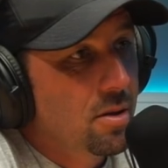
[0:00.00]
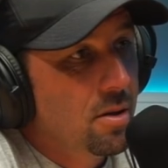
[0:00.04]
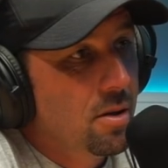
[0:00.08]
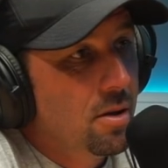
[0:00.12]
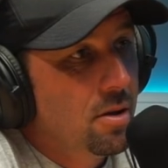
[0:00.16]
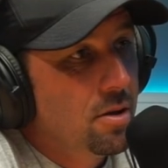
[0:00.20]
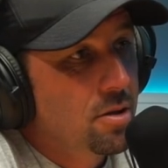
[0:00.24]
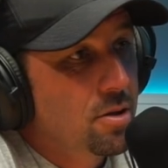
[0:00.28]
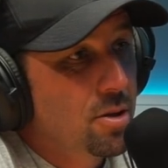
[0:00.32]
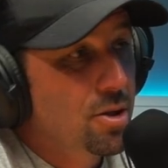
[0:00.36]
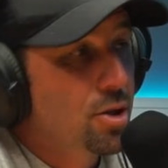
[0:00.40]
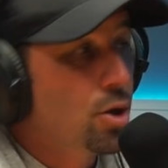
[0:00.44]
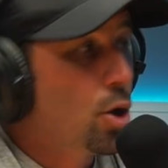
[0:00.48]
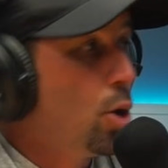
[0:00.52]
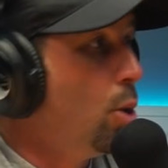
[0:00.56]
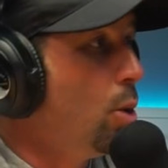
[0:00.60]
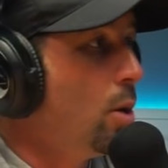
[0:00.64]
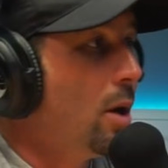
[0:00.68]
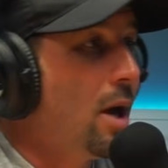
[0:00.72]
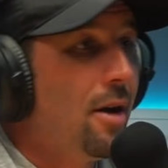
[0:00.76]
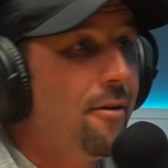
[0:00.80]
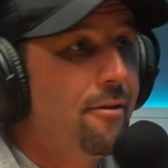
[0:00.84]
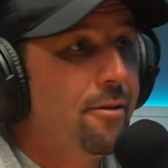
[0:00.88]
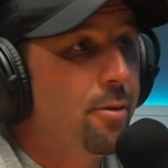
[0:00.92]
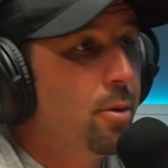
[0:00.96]
Really? So he's called
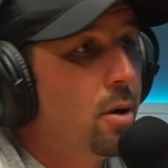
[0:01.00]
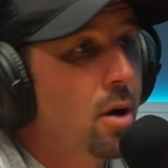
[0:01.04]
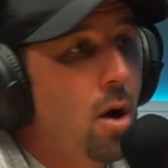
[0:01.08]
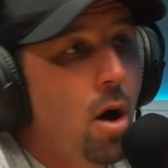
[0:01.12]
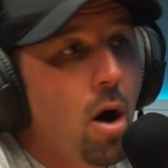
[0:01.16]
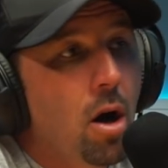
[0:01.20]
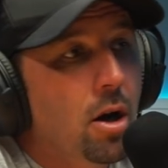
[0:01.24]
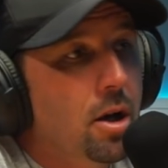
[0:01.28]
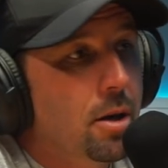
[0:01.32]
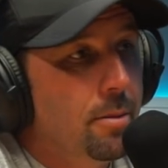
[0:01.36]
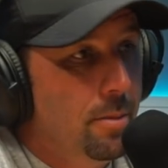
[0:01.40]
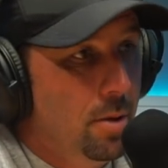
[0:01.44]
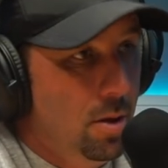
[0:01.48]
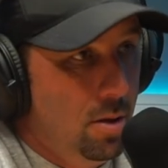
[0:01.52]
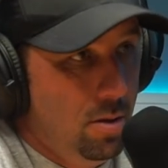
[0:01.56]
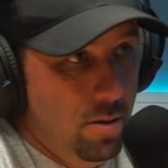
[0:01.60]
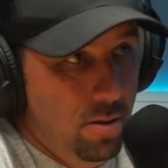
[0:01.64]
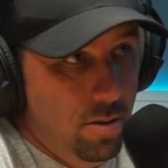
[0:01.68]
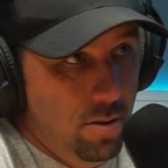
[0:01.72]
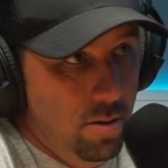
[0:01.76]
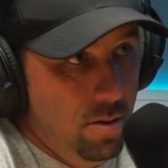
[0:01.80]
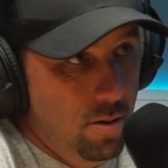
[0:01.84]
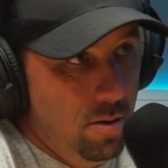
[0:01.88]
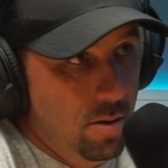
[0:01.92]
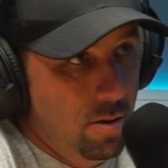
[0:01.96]
out for an argument.
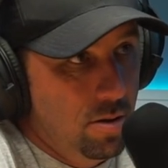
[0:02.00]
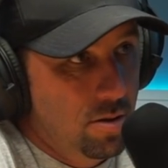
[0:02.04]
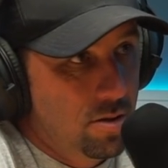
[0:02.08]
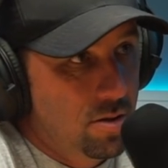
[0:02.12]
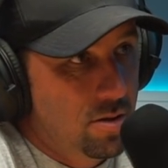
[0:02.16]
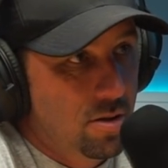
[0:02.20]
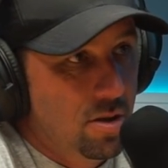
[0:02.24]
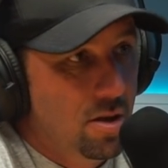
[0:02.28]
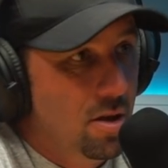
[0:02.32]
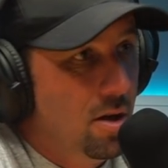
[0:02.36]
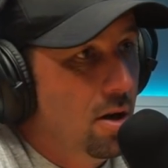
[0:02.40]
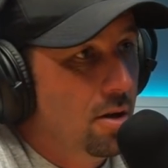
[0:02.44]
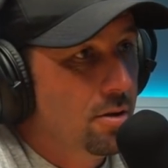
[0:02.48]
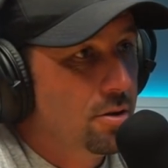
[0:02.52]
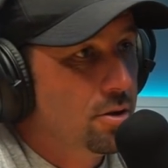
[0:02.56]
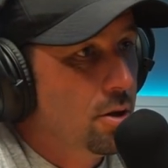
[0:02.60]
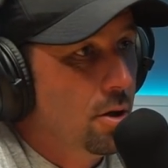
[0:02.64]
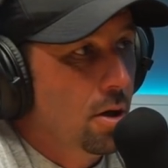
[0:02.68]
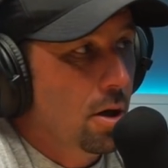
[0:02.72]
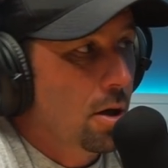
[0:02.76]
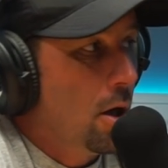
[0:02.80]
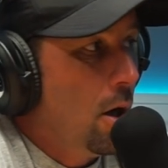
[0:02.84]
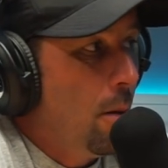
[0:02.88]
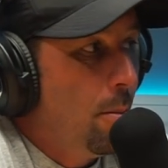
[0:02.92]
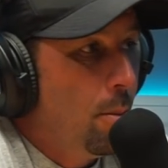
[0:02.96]
Yeah. You know,
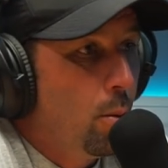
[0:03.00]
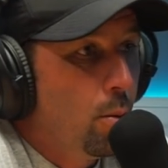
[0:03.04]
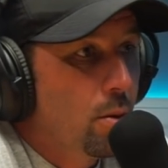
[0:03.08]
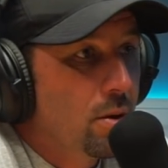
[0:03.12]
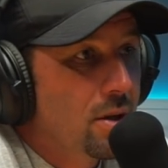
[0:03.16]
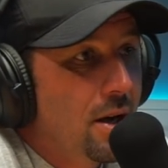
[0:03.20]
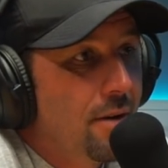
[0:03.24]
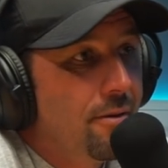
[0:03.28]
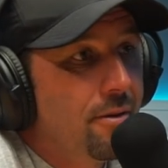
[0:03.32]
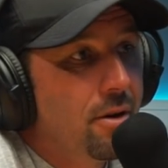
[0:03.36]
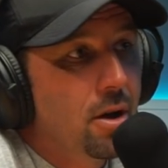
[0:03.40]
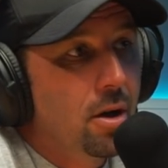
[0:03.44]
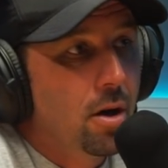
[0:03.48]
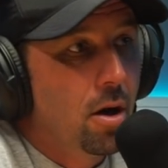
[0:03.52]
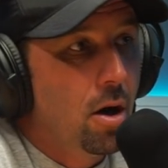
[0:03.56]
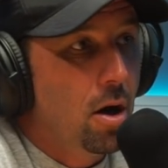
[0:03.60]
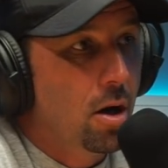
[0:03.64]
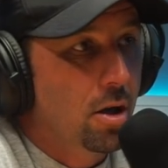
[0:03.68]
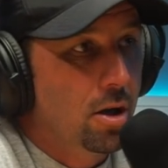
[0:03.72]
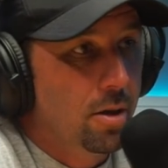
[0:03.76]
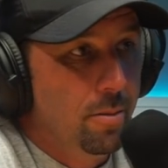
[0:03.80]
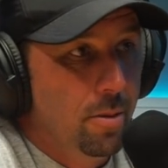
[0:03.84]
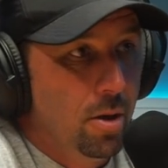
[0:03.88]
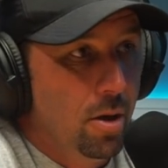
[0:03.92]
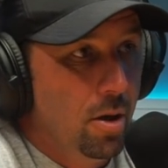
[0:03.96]
a couple was having an
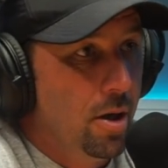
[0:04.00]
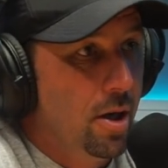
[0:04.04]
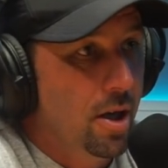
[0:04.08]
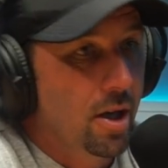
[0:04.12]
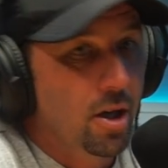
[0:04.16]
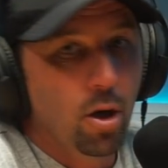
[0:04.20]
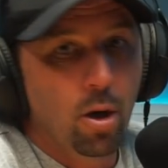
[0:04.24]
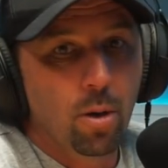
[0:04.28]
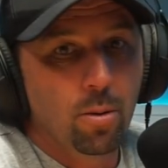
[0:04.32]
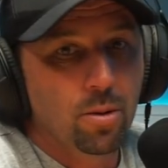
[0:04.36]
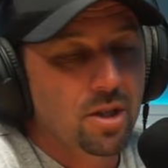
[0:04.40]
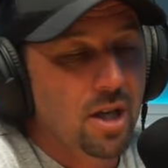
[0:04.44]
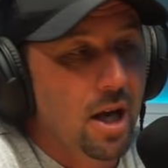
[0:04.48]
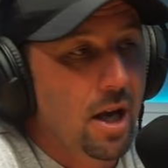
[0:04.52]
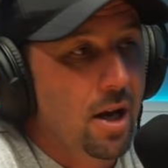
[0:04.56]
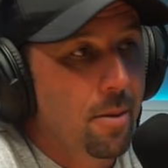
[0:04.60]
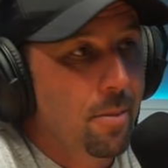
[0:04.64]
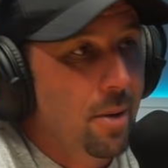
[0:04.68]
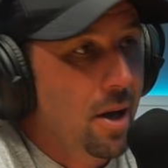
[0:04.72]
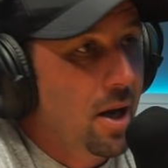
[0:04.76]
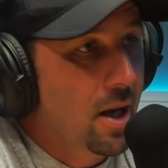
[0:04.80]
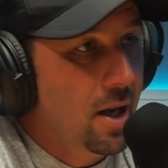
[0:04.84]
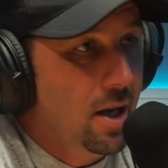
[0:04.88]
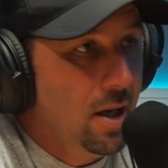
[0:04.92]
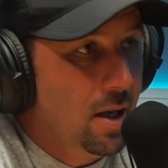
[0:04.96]
argument and it got was getting a
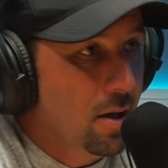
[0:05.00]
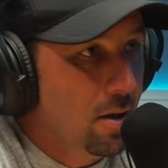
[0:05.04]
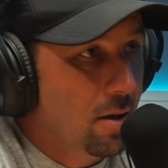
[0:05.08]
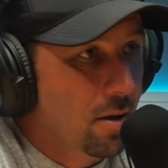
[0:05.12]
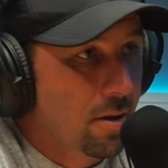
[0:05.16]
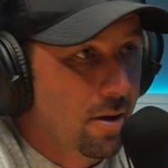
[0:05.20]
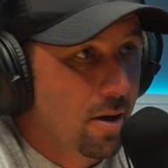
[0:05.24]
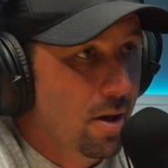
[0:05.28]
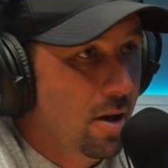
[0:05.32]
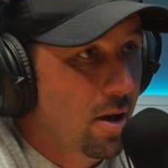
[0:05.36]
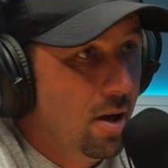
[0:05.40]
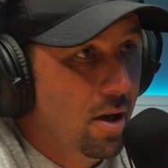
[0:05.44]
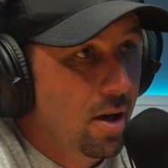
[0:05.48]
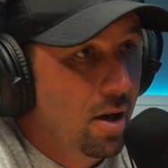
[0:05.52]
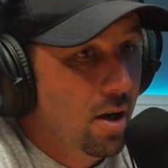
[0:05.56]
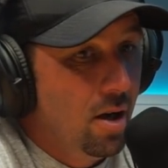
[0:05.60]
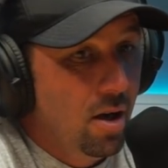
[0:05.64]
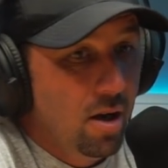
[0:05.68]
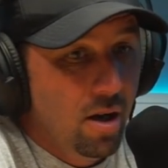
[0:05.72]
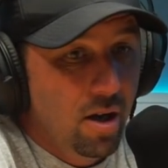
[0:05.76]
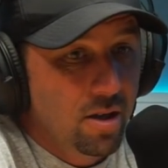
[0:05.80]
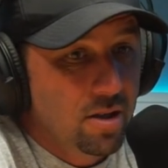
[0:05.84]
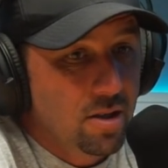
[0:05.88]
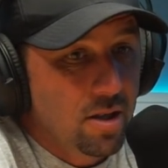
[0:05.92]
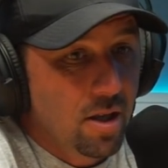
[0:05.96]
bit heated. Yeah. And
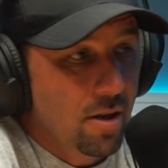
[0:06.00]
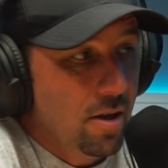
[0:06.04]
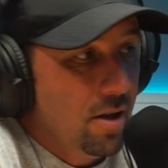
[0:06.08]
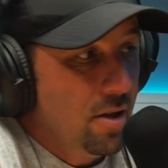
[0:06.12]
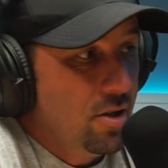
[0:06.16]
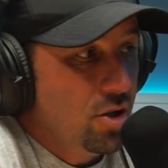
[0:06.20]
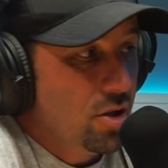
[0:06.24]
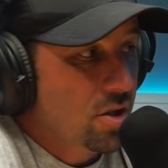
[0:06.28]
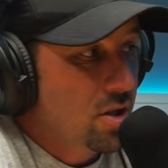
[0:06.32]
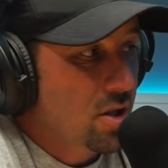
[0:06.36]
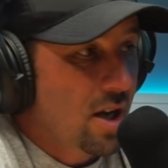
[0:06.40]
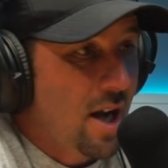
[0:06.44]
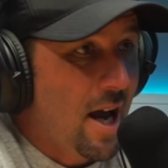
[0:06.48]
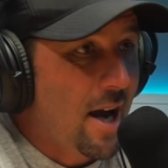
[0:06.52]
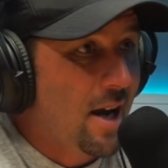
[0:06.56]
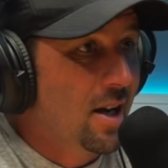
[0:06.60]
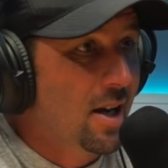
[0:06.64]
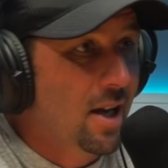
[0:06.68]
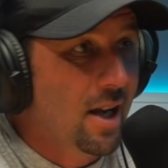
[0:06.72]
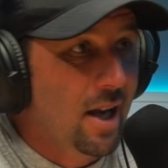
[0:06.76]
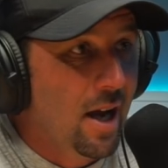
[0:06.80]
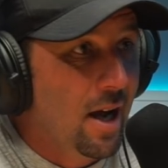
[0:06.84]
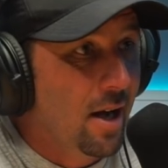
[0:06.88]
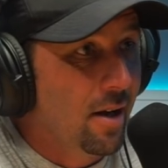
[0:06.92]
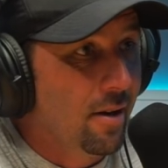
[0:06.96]
he said they're just an
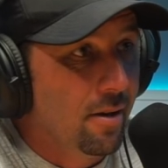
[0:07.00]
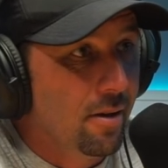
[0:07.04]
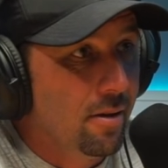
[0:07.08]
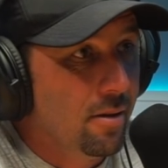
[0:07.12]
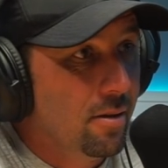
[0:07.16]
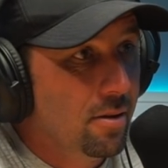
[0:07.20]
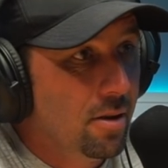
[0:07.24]
agony aunt.